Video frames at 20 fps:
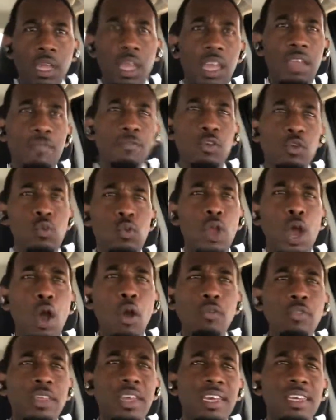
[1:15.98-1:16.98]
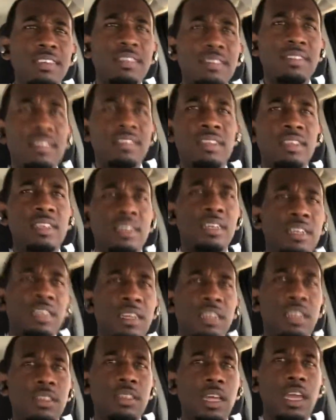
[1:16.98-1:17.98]
if you know this,
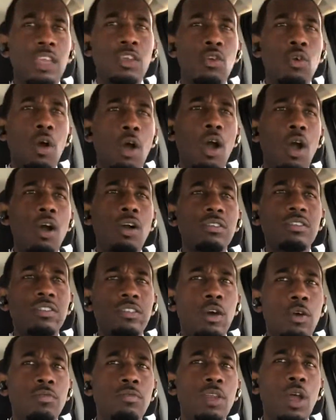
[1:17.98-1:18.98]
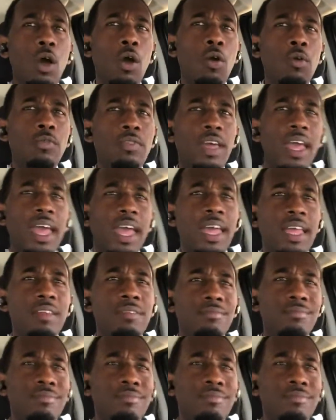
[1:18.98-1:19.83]
then you'll also know that